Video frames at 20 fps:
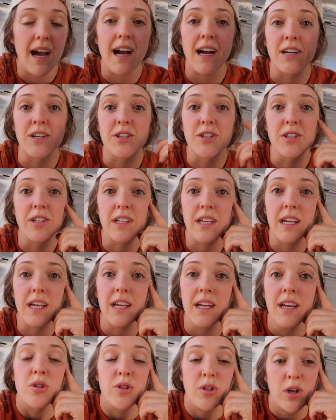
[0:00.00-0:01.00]

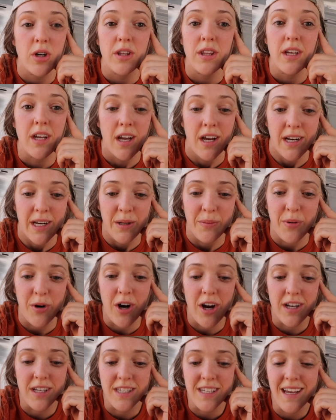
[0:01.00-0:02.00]
actually start the cutting
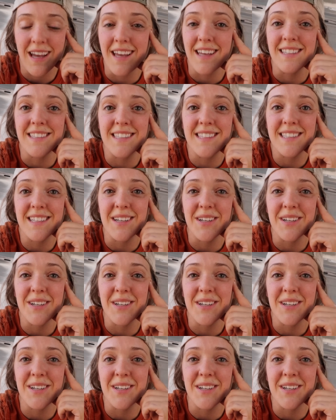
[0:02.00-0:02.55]
process.